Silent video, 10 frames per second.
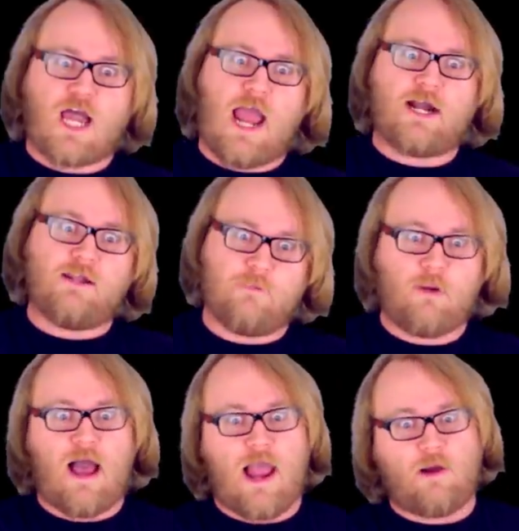idly
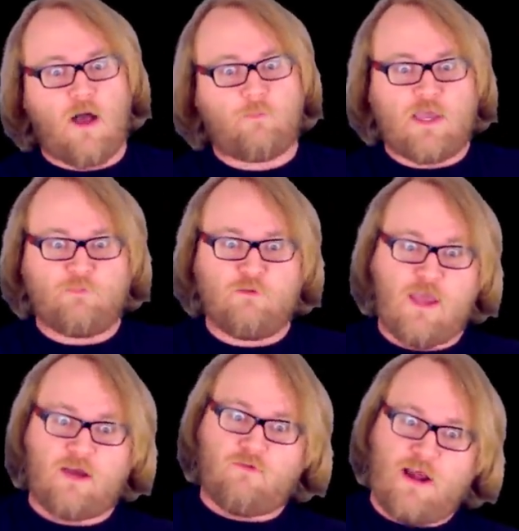by while people
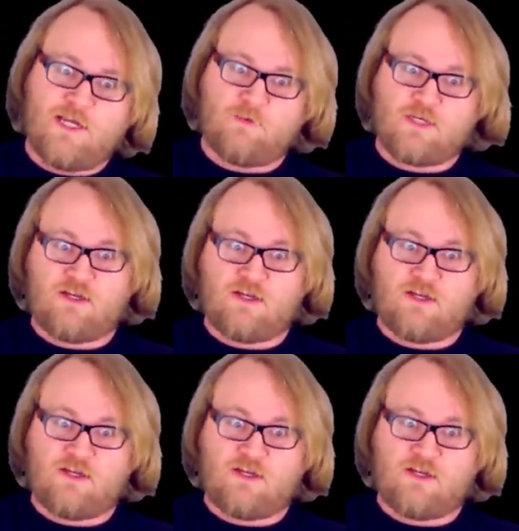make arrangements